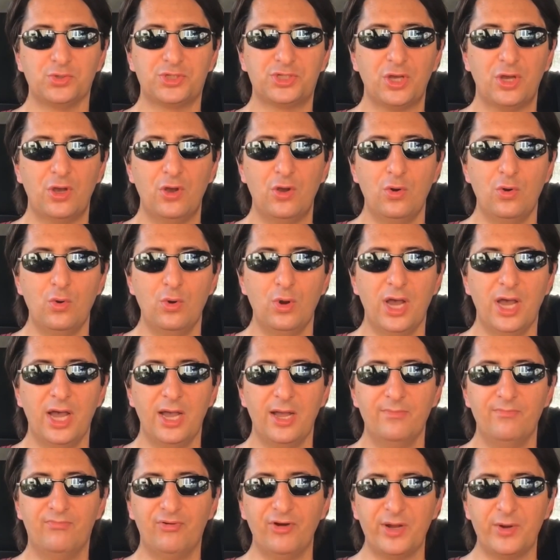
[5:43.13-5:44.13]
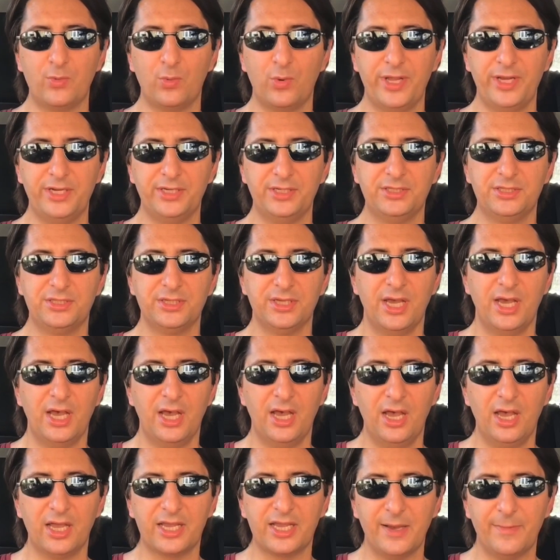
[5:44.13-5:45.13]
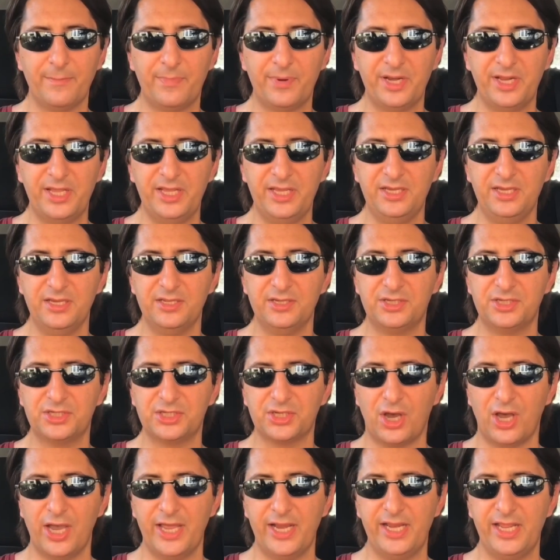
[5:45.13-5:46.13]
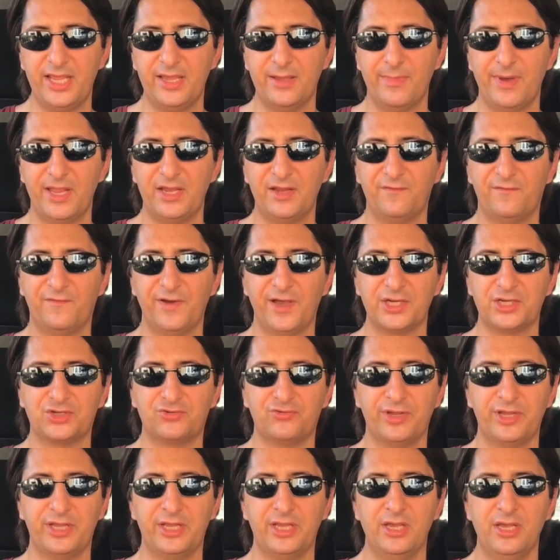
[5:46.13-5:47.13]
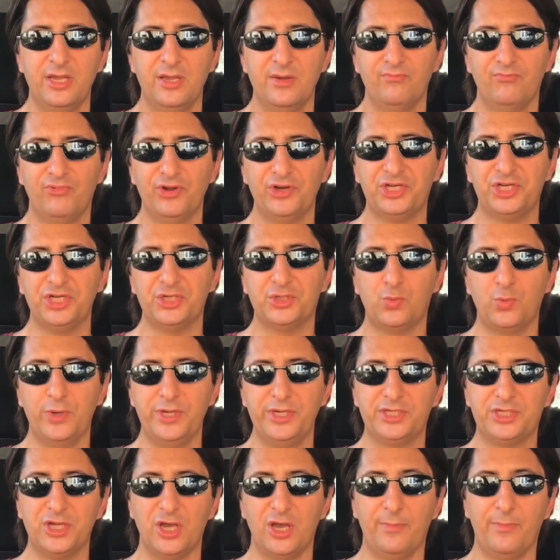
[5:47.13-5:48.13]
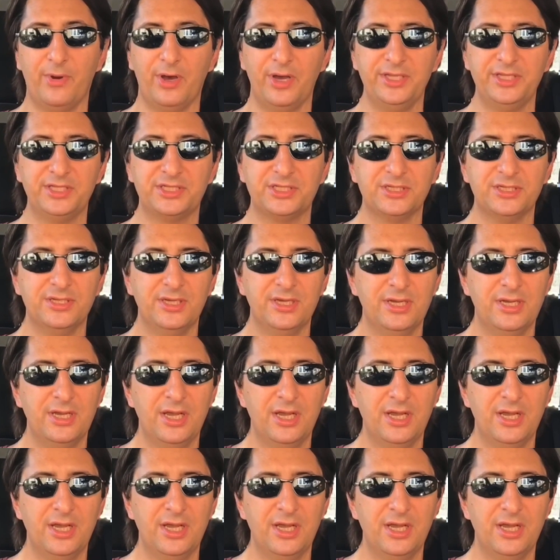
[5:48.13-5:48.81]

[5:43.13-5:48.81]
also uh, Britwind, uh, a company designing and manufacturing British wind turbines.